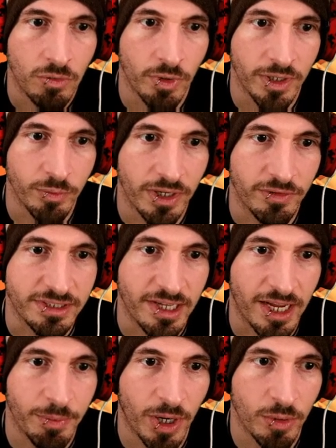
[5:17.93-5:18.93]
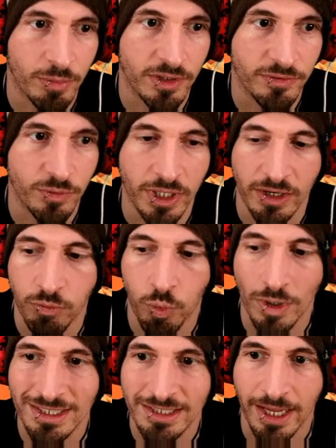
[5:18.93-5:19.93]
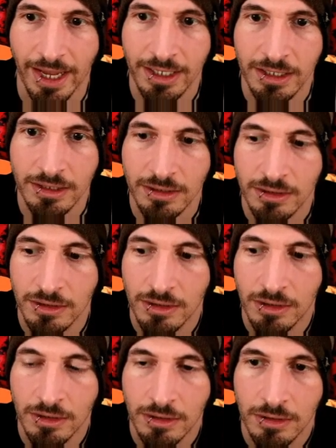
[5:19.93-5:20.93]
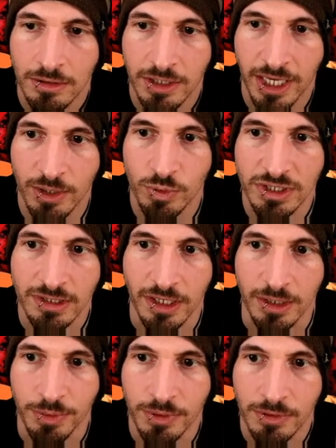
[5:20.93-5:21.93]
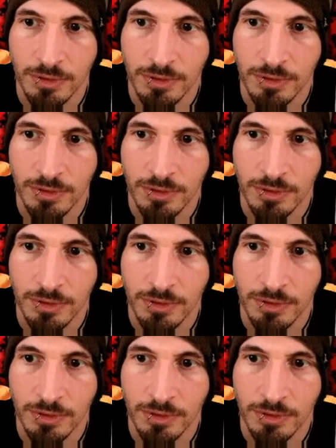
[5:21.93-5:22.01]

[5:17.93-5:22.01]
Right, we have attack power buff. We have one stack. Can we snipe?